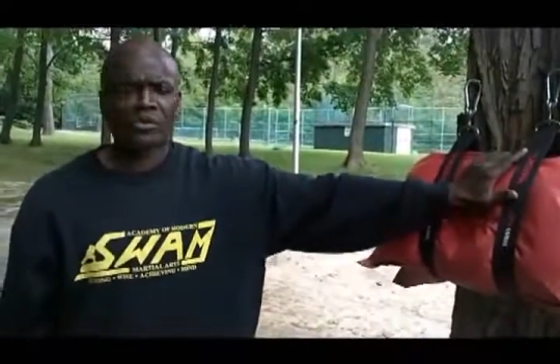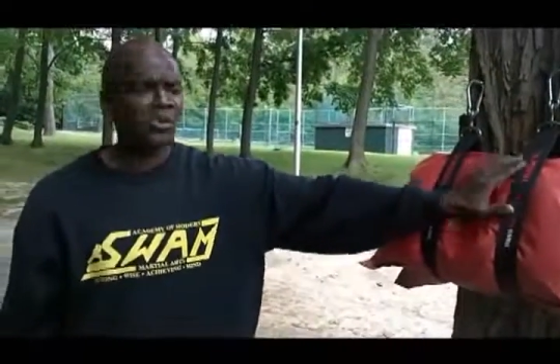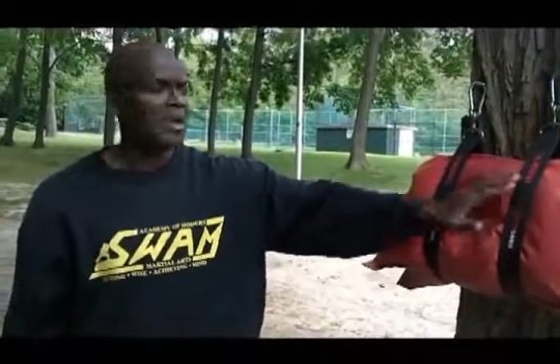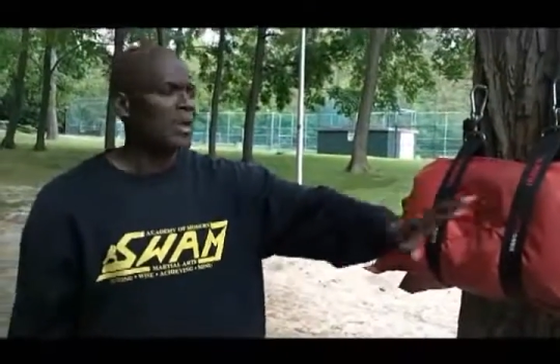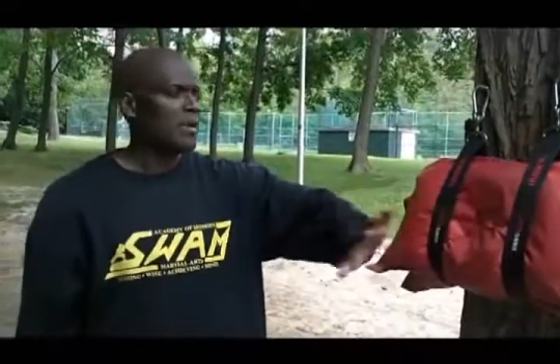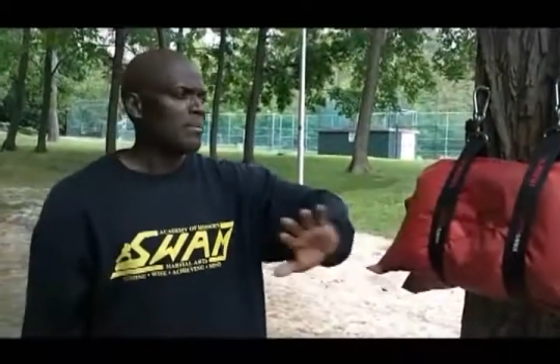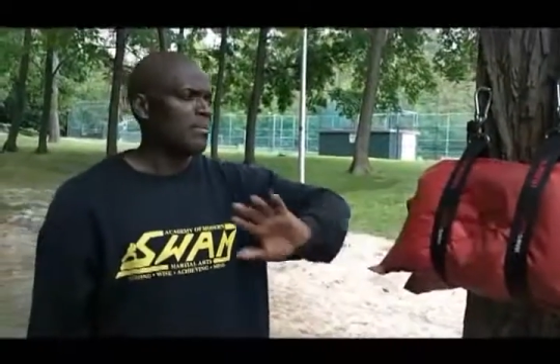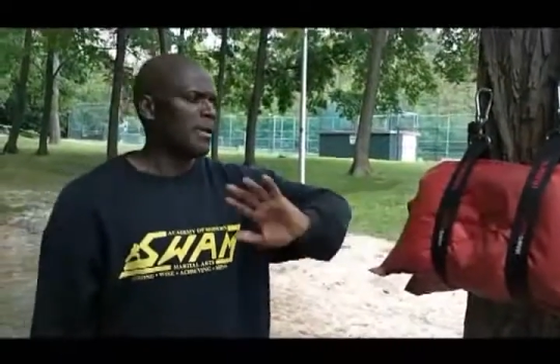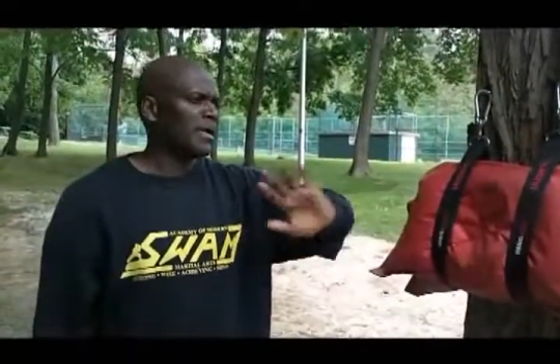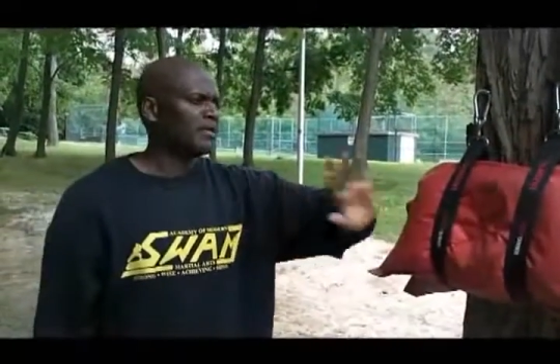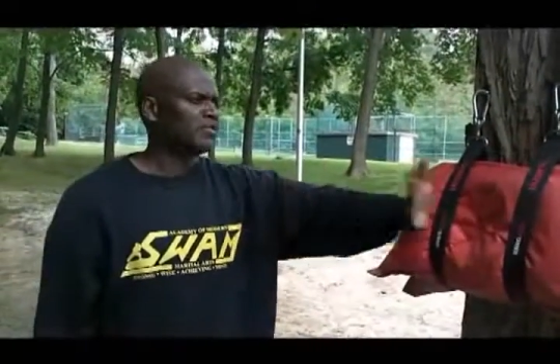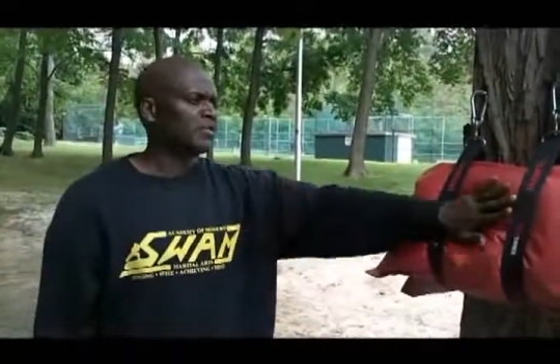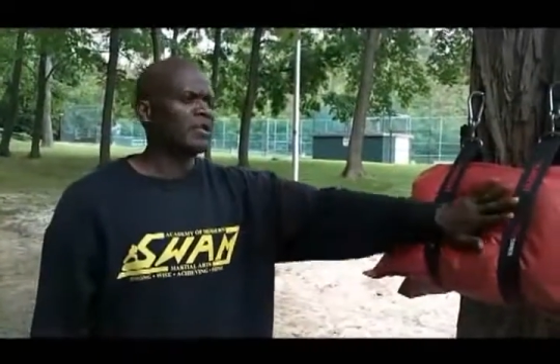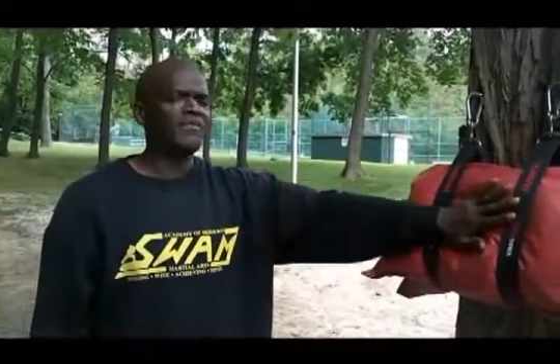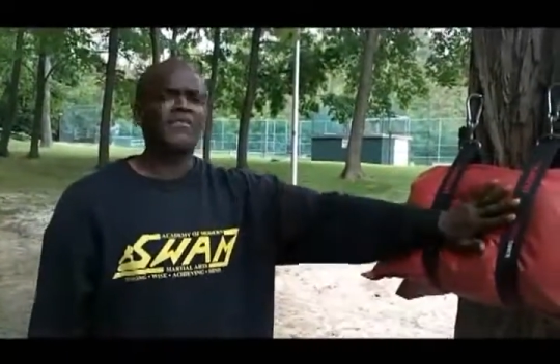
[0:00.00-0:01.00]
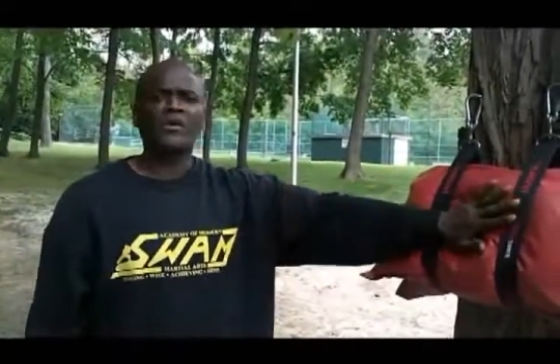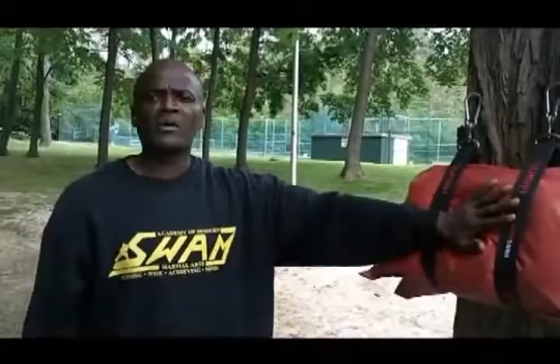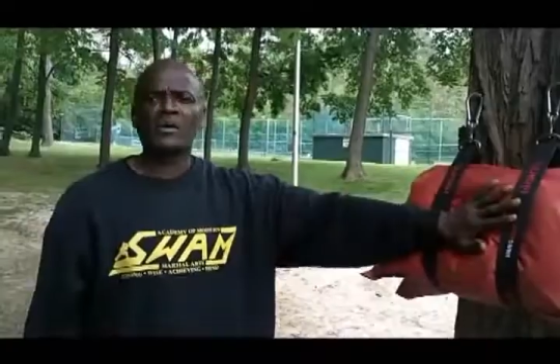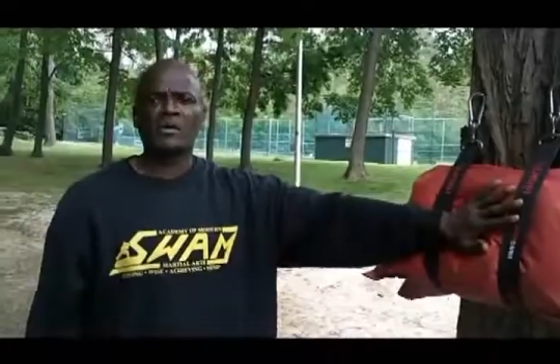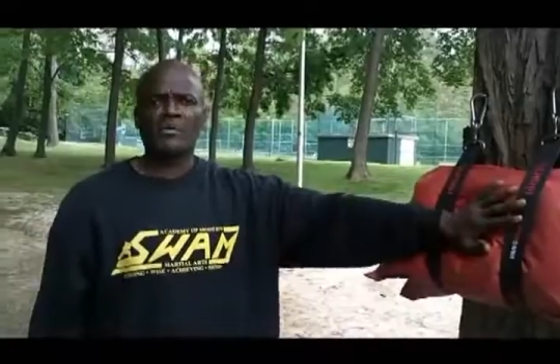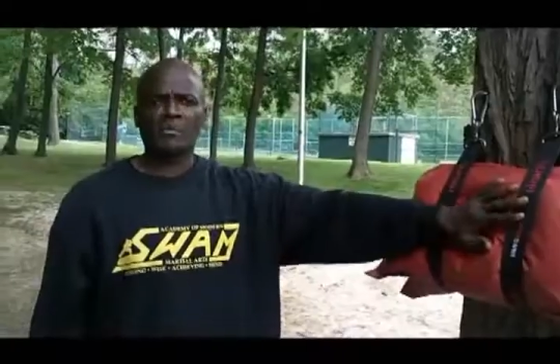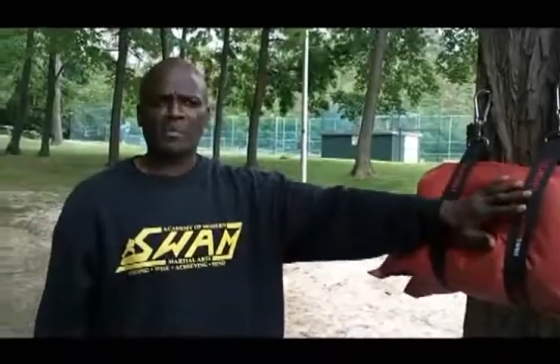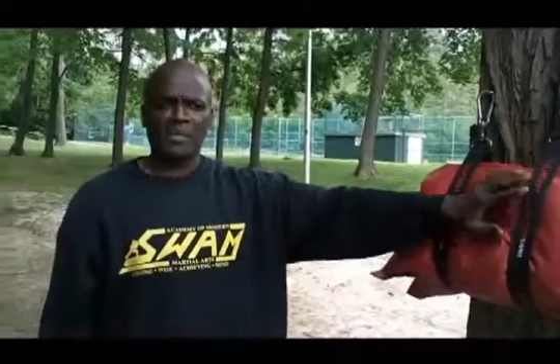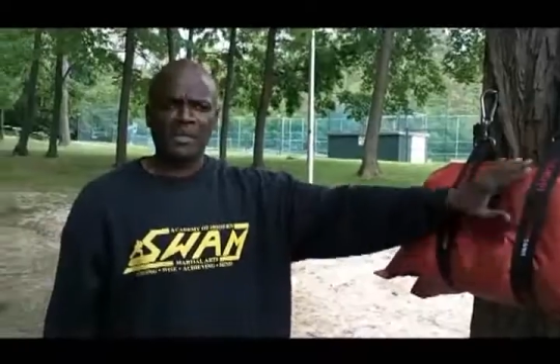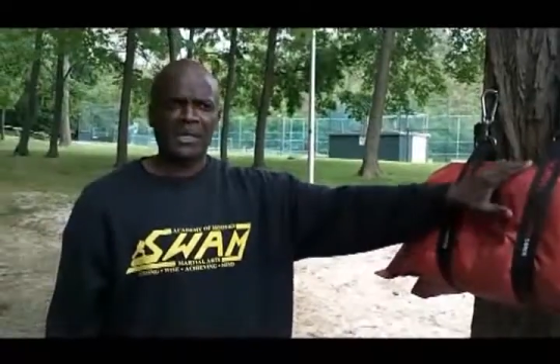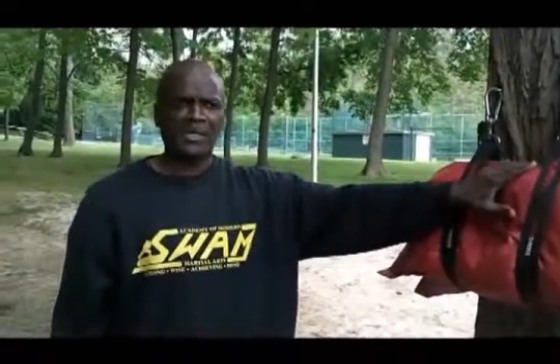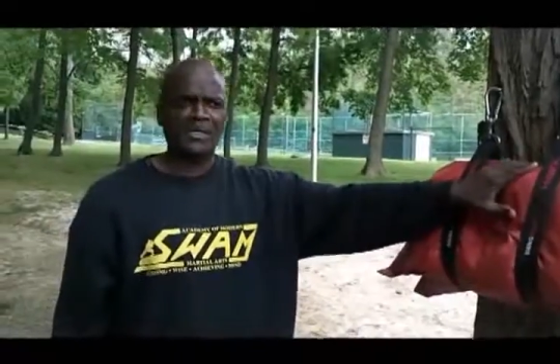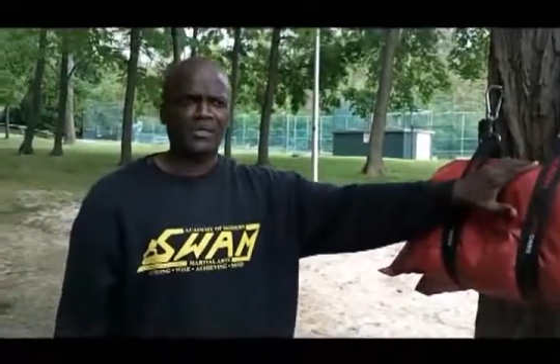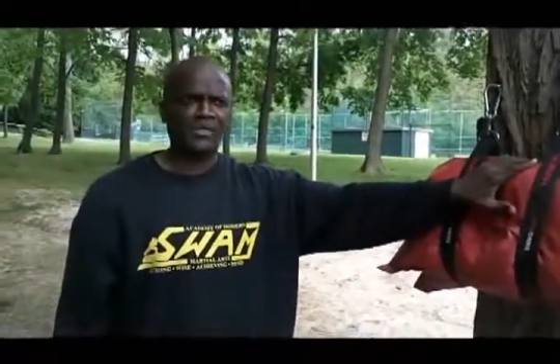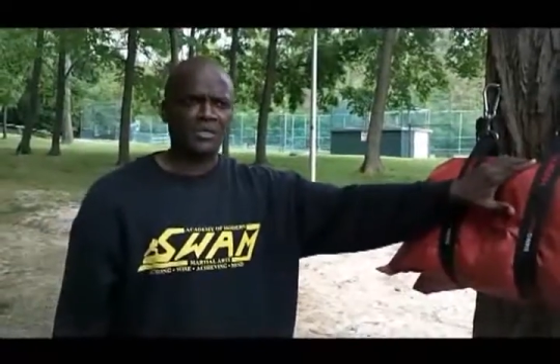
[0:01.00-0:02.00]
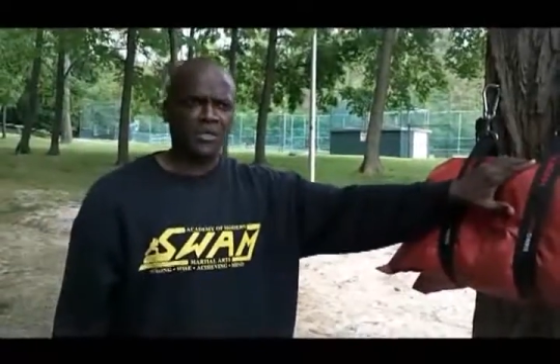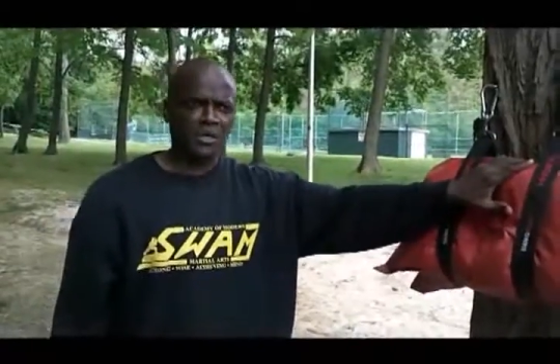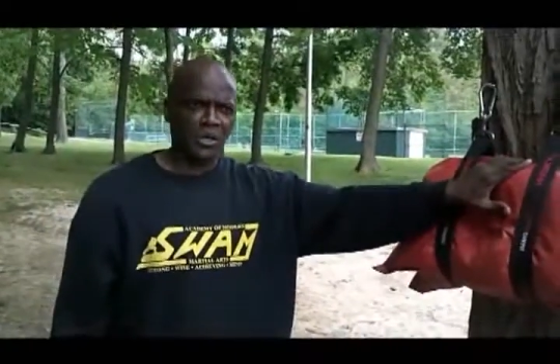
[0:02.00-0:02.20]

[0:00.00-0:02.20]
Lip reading: So majorly for beginners,